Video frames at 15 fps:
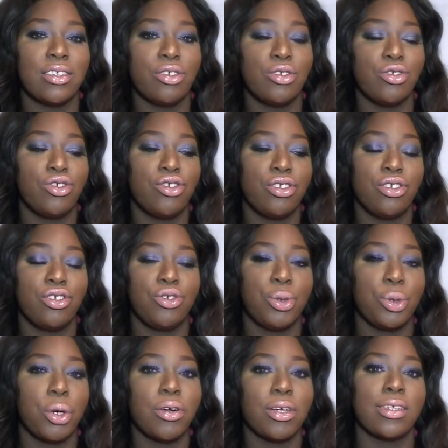the
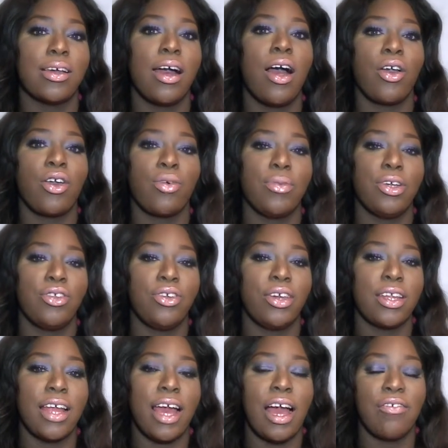strongest argument you
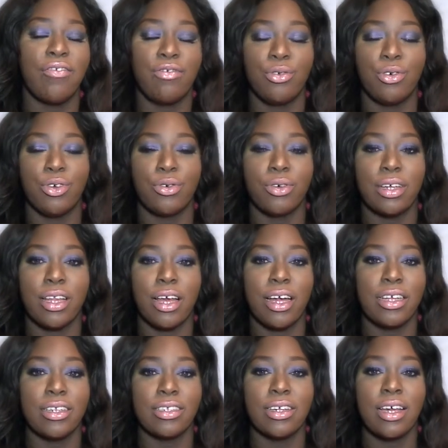can have for your
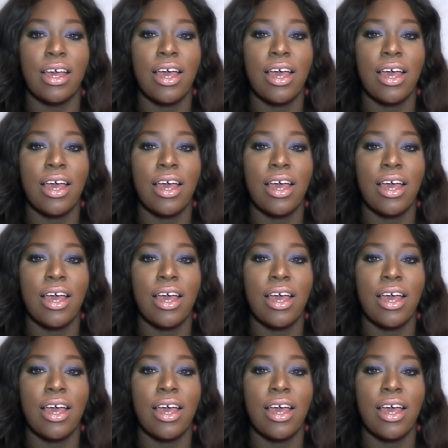client.